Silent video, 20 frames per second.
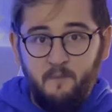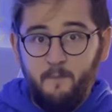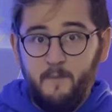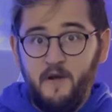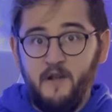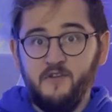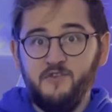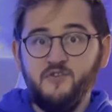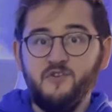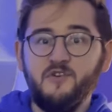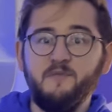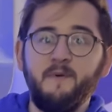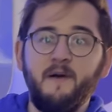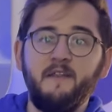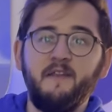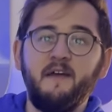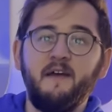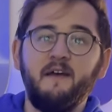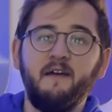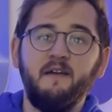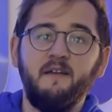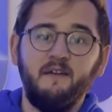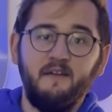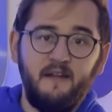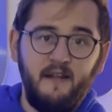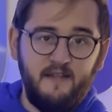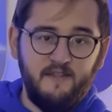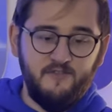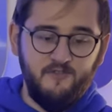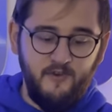But I'll talk about that
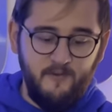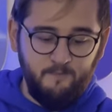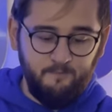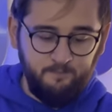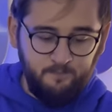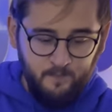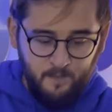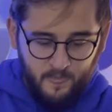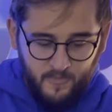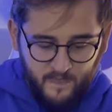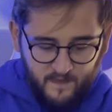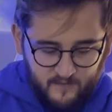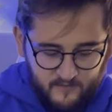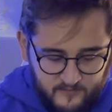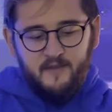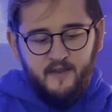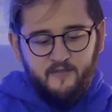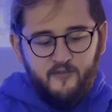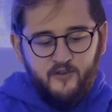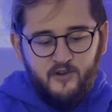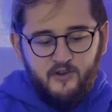later on. They've